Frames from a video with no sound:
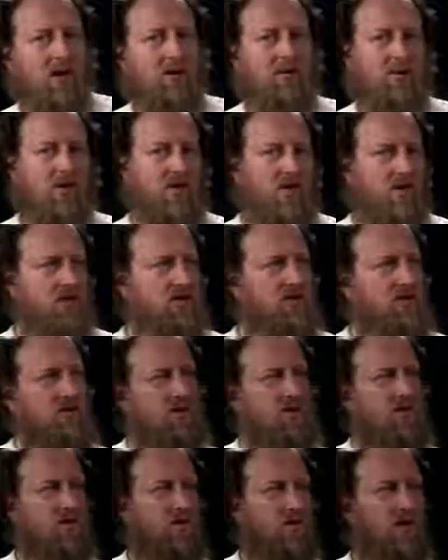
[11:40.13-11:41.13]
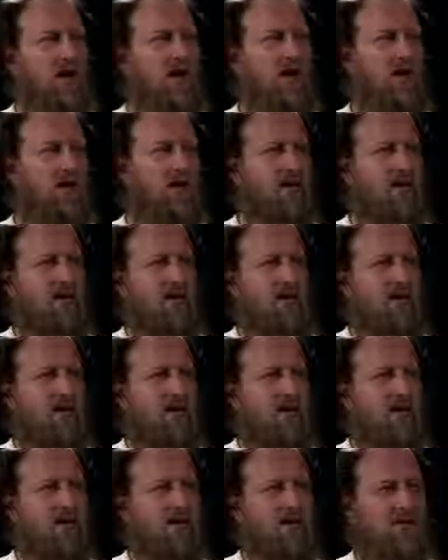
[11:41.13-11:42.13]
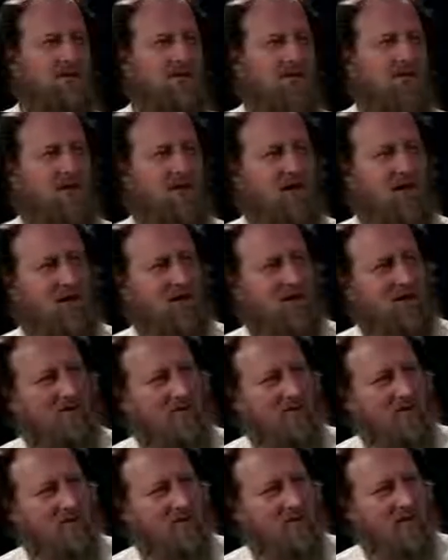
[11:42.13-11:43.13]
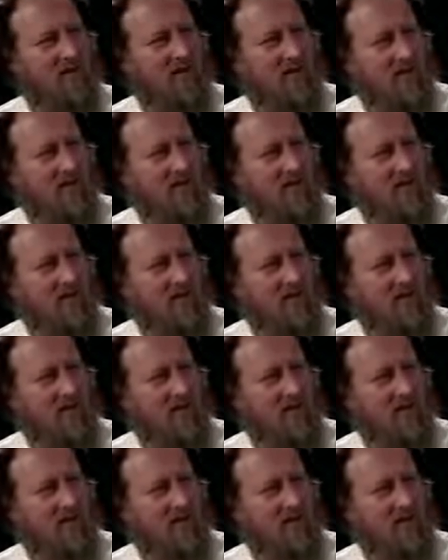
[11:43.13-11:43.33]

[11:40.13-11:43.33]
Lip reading: I mean, I think straight away you're going to feel